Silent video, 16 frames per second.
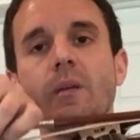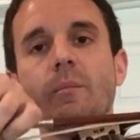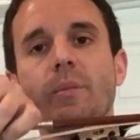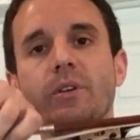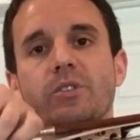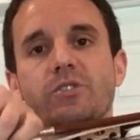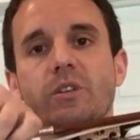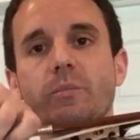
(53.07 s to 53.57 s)

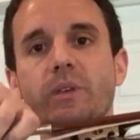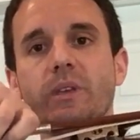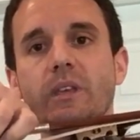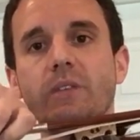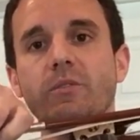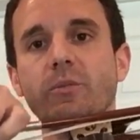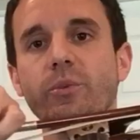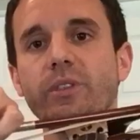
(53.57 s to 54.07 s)
but you should
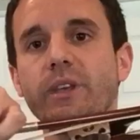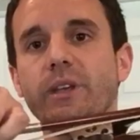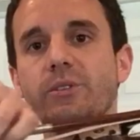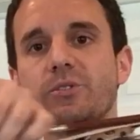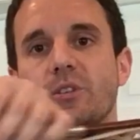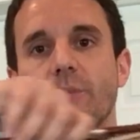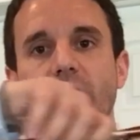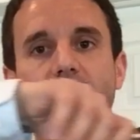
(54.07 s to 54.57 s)
be even with the
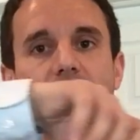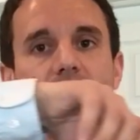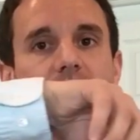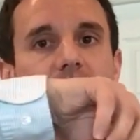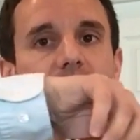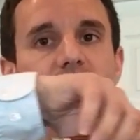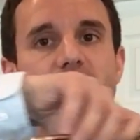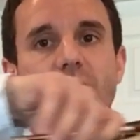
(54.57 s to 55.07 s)
instrument on the
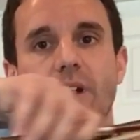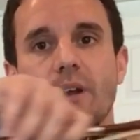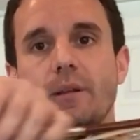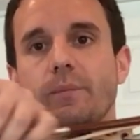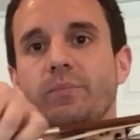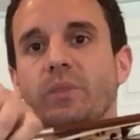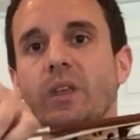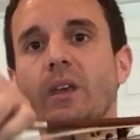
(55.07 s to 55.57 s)
D string,
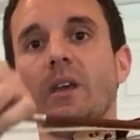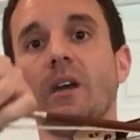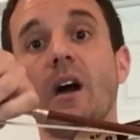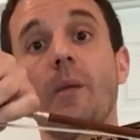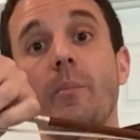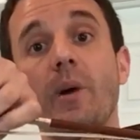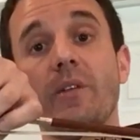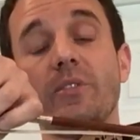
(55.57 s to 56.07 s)

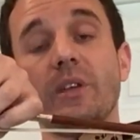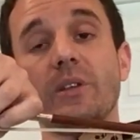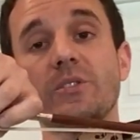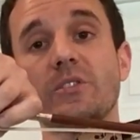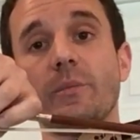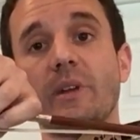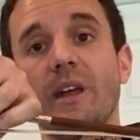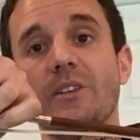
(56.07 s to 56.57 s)
above the
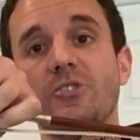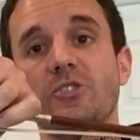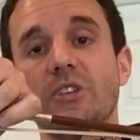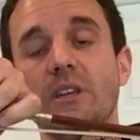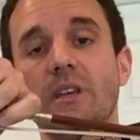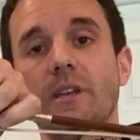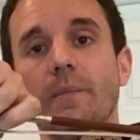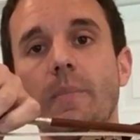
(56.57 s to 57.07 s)
instrument on
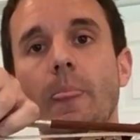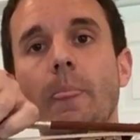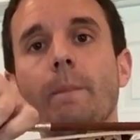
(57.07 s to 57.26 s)
G,